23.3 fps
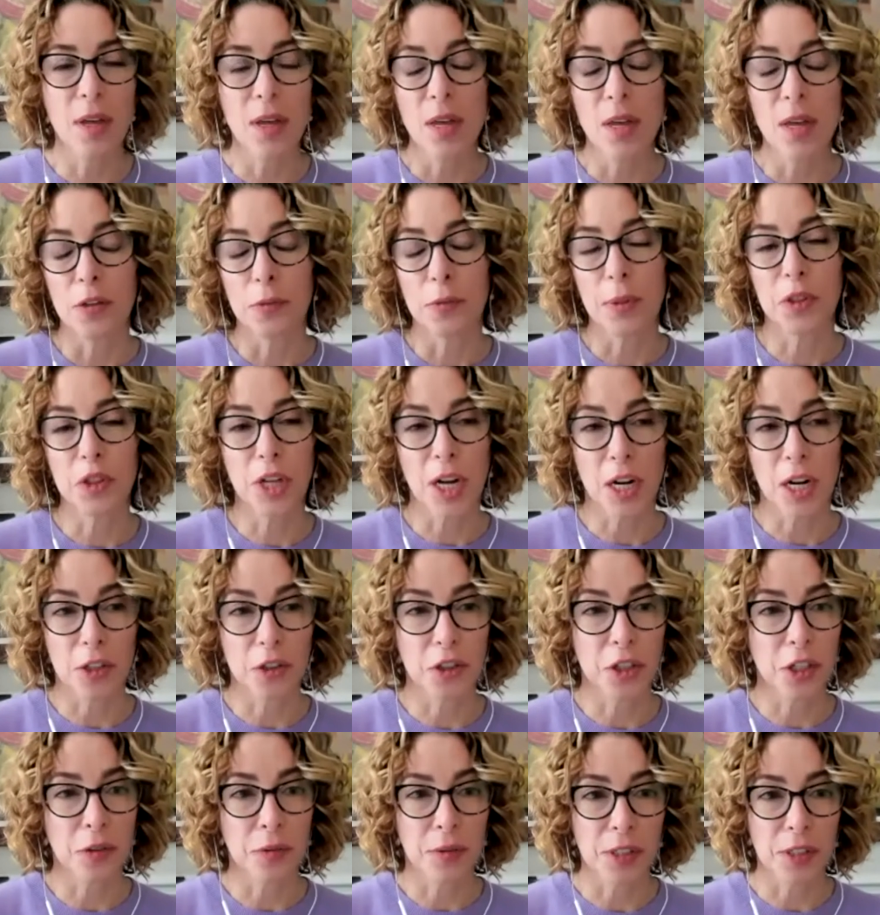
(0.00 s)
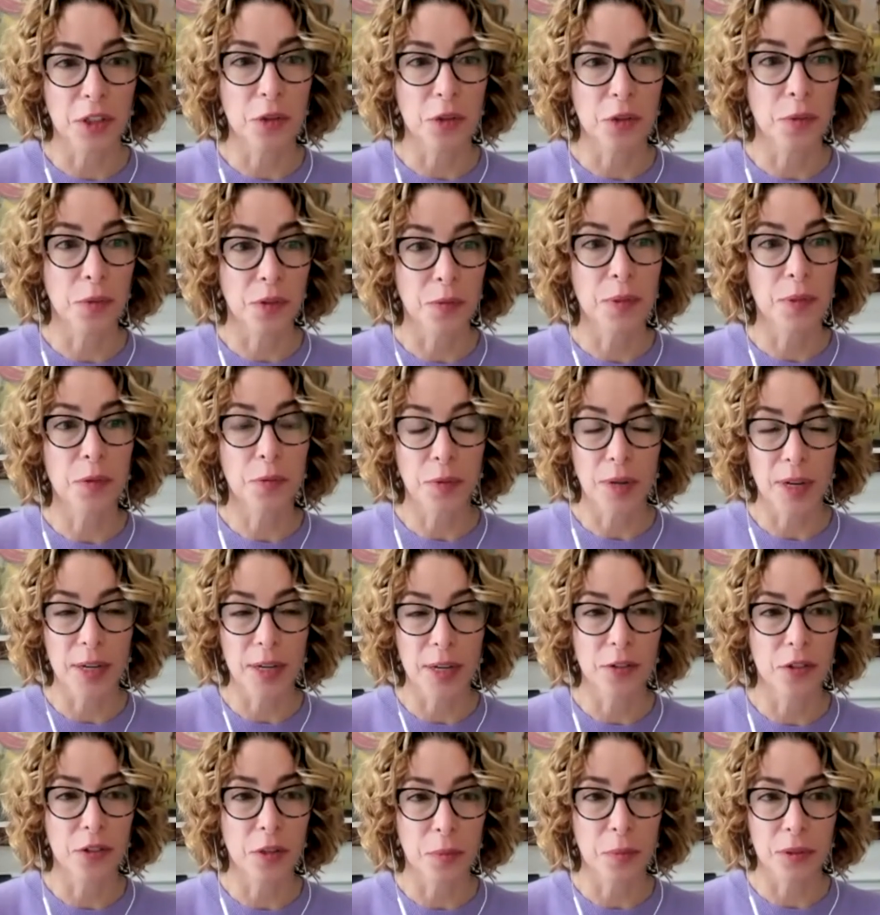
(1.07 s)
especially our generation, we've been
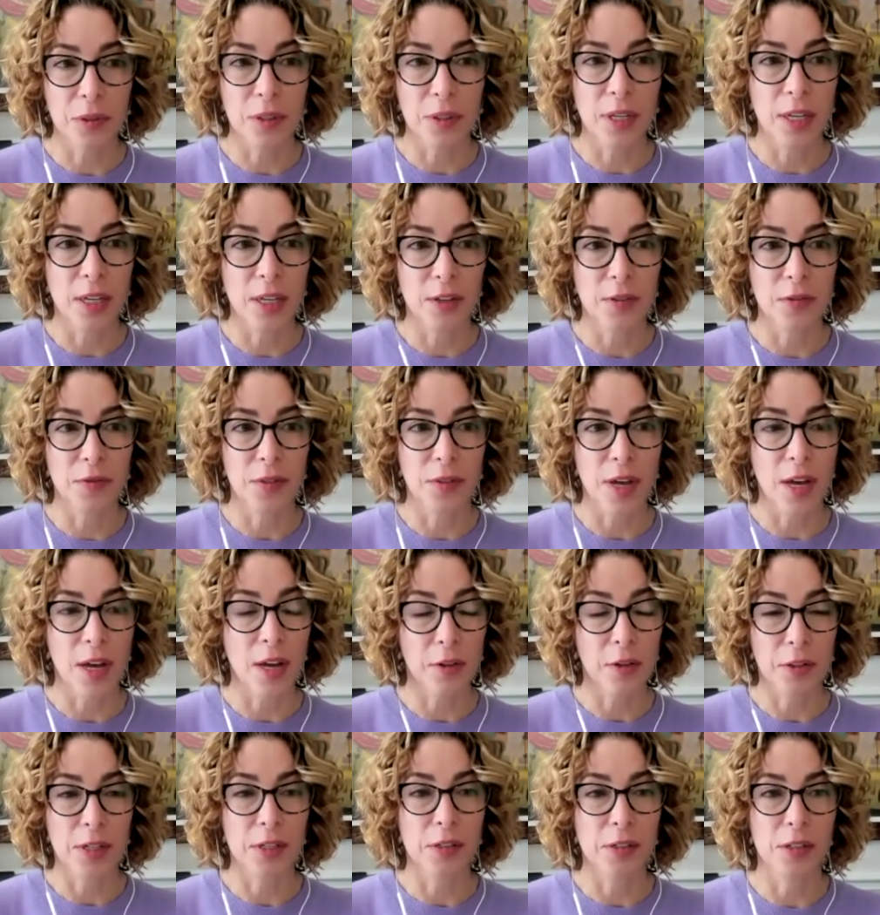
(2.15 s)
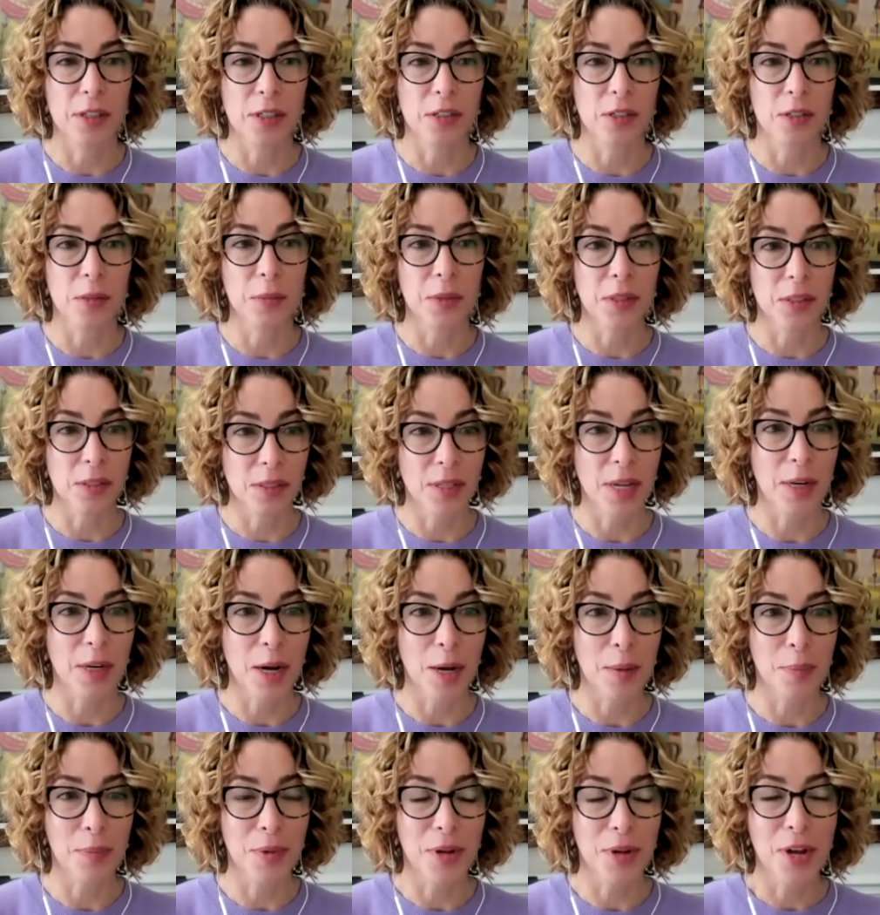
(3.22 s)
raised to believe the healthcare system is set
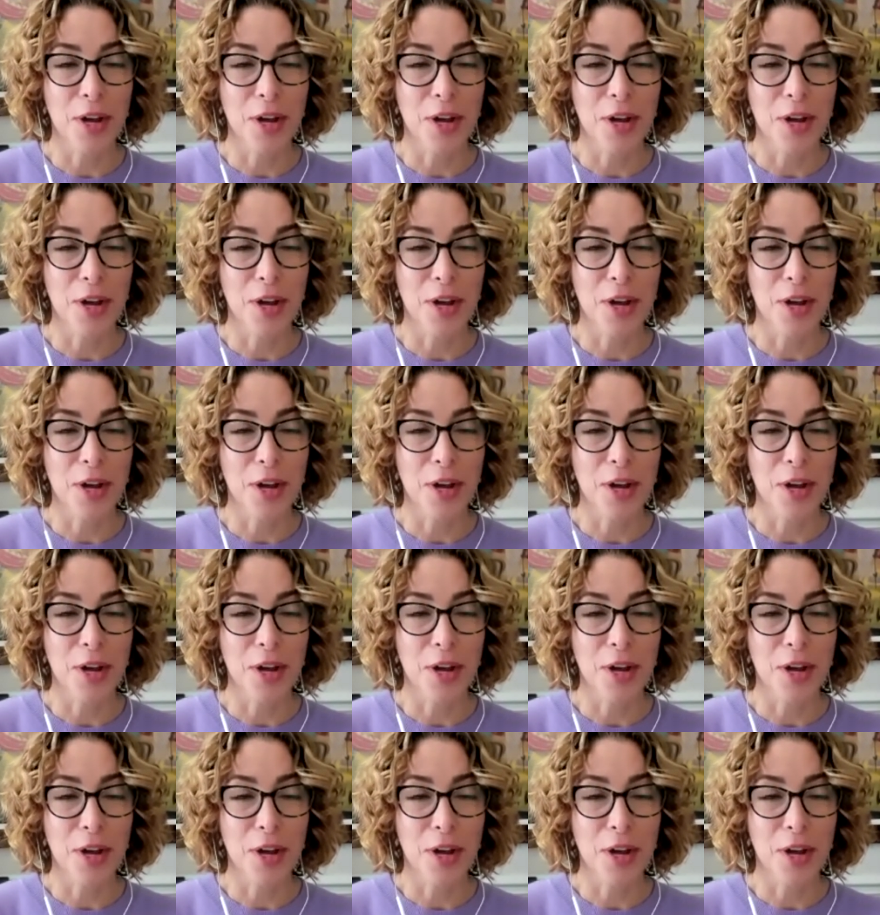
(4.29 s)
up